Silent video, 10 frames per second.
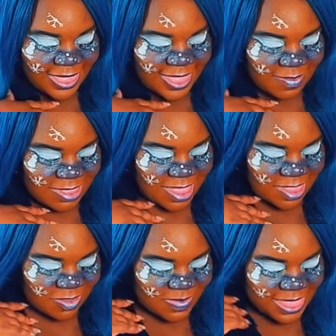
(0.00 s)
Don't
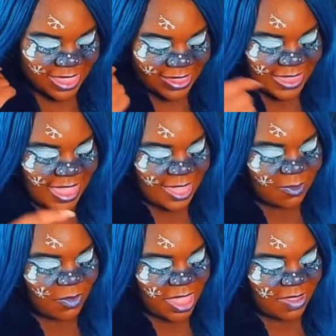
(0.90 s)
touch me like that or
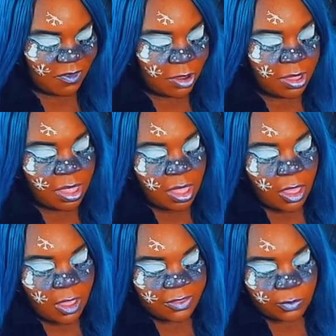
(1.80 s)
whatever.
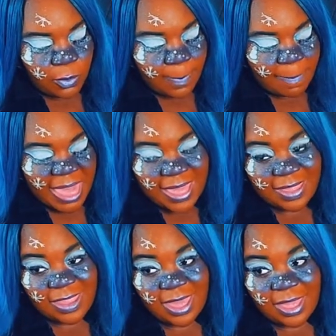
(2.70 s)
Hustle and
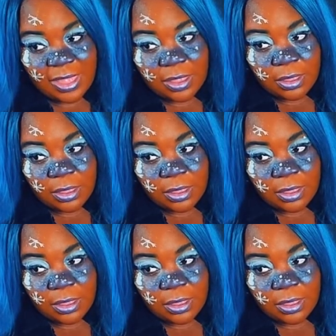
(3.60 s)
Payday.